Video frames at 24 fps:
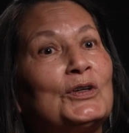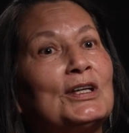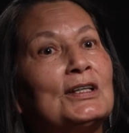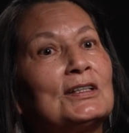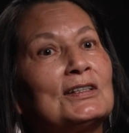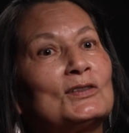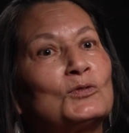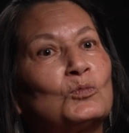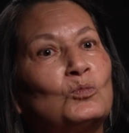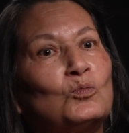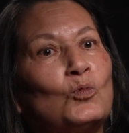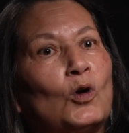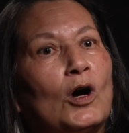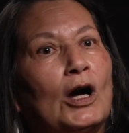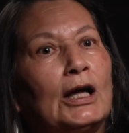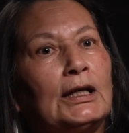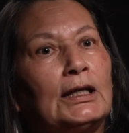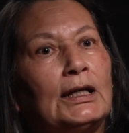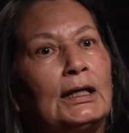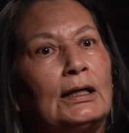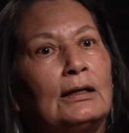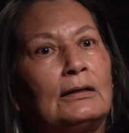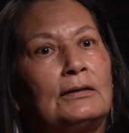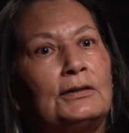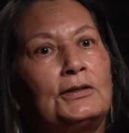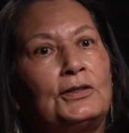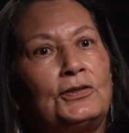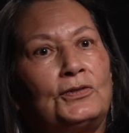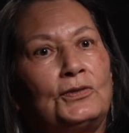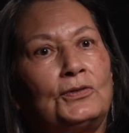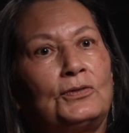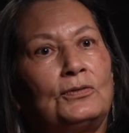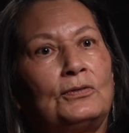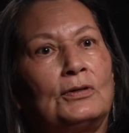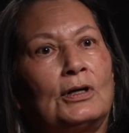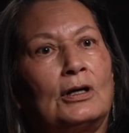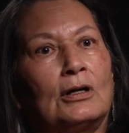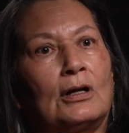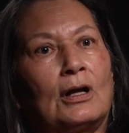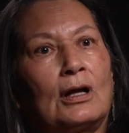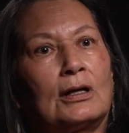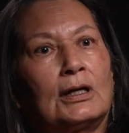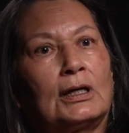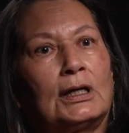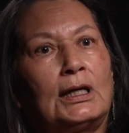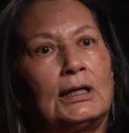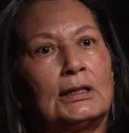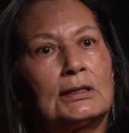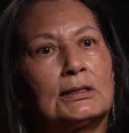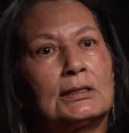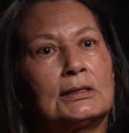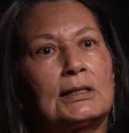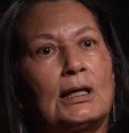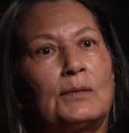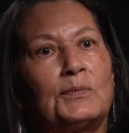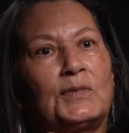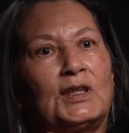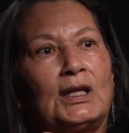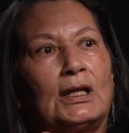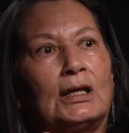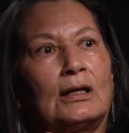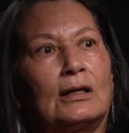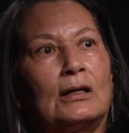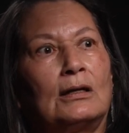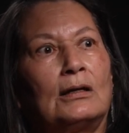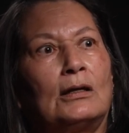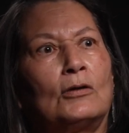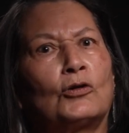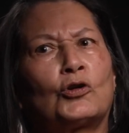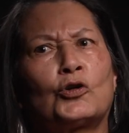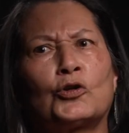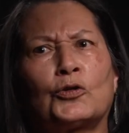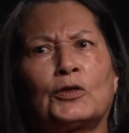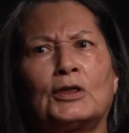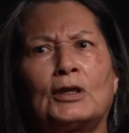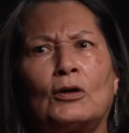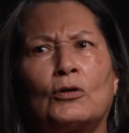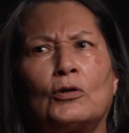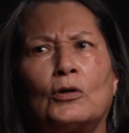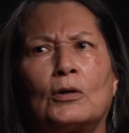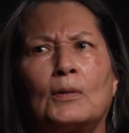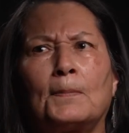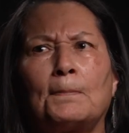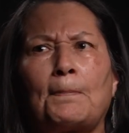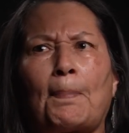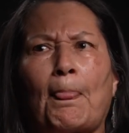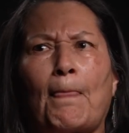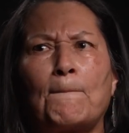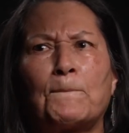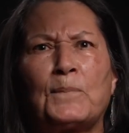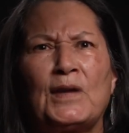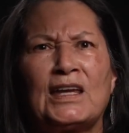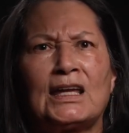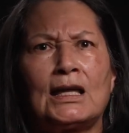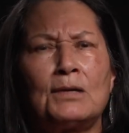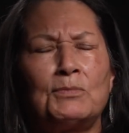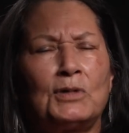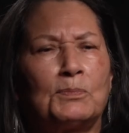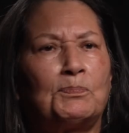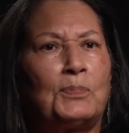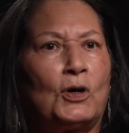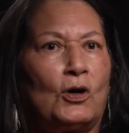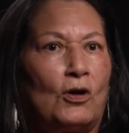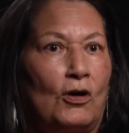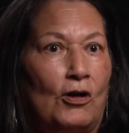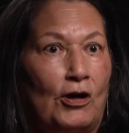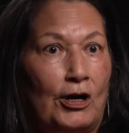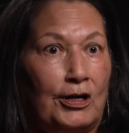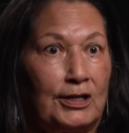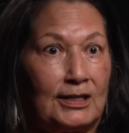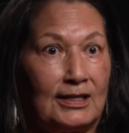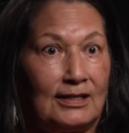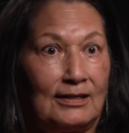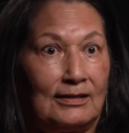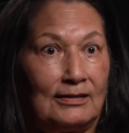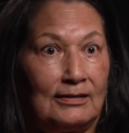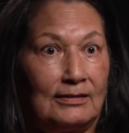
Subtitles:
is wanting to get something or become a part